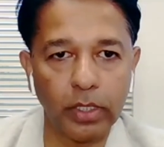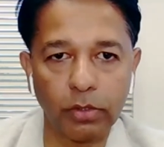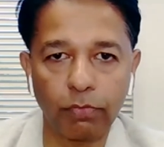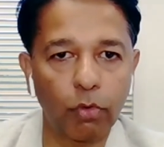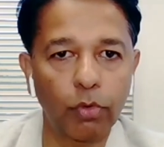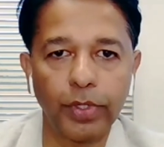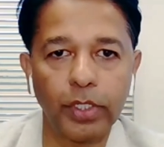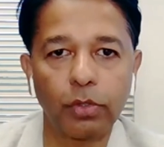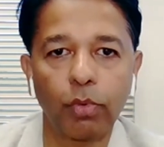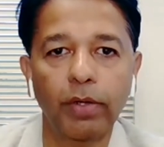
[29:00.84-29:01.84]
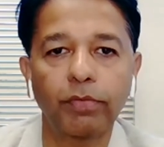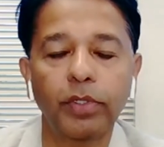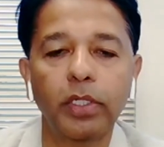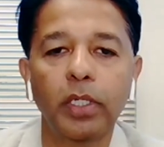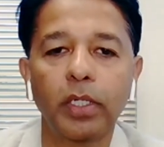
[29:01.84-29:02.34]
weeks or 4 weeks or
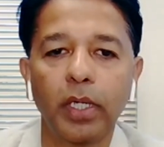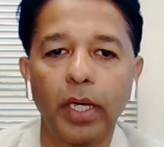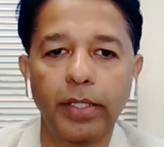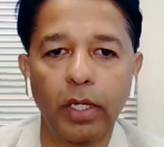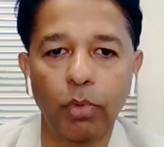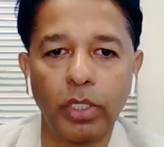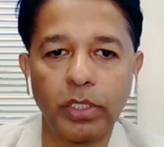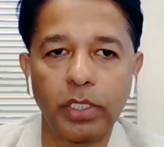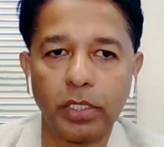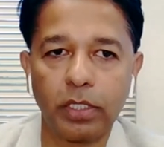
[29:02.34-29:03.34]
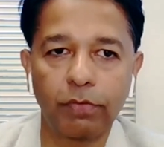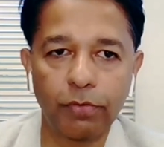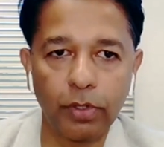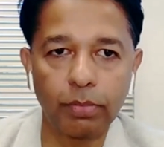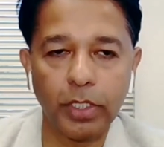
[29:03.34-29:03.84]
whatever. And then once it's
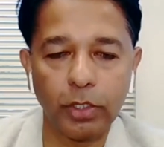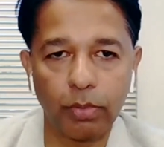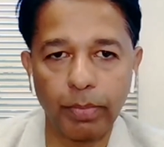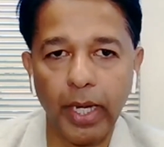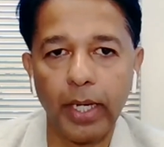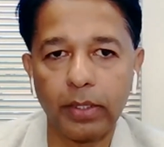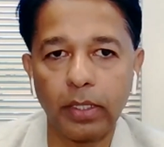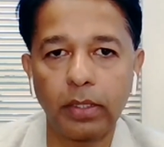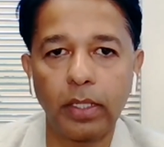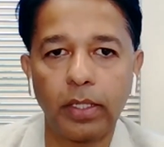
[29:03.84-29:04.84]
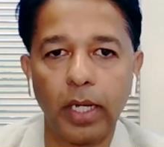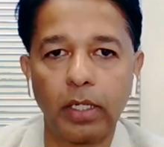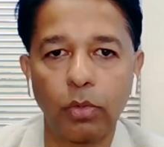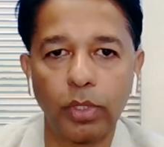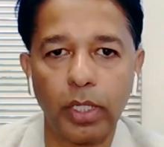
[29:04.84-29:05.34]
confirmed that you're back, then that
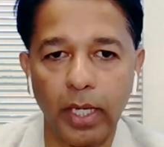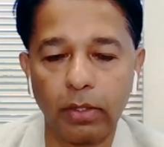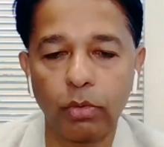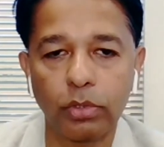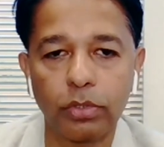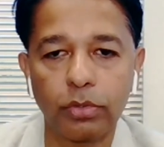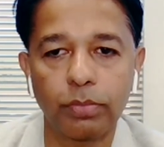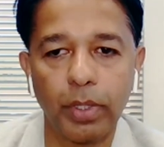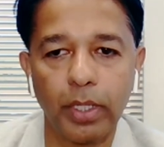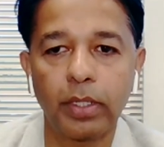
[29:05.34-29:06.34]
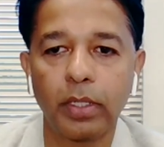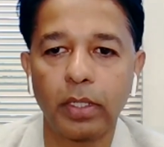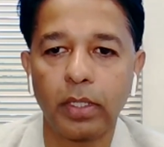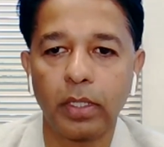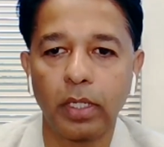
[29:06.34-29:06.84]
loan can go through. But
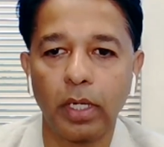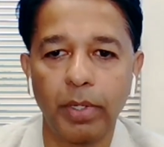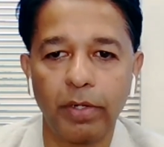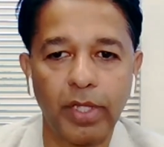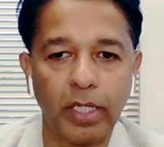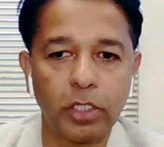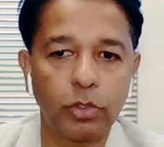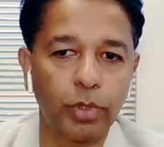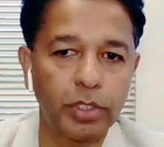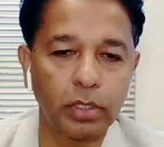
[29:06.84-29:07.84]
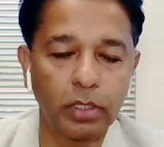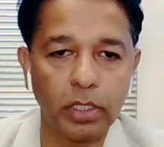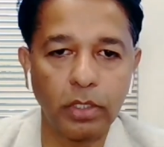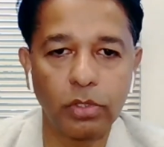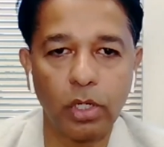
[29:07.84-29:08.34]
if that situation
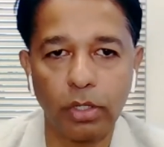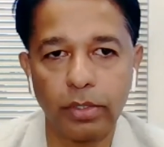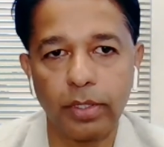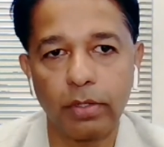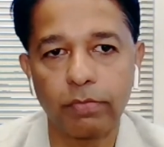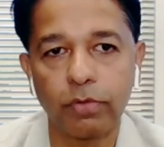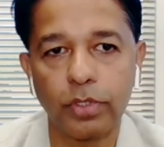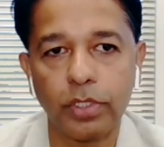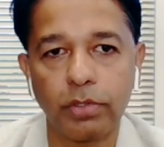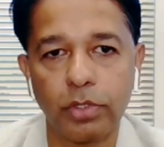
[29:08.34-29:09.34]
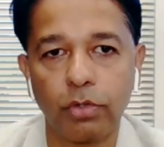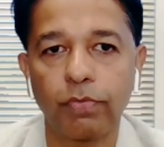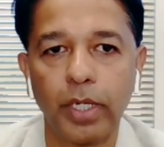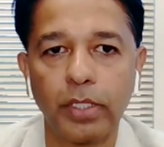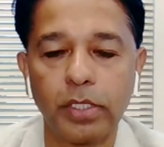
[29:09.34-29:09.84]
continues longer, then of course there's no
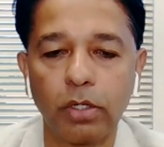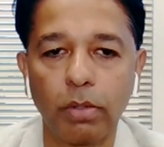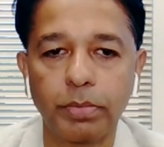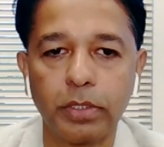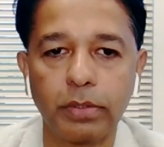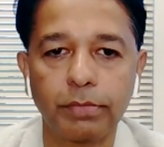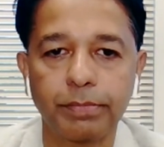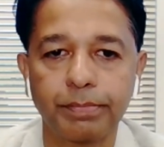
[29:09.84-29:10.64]
financing option.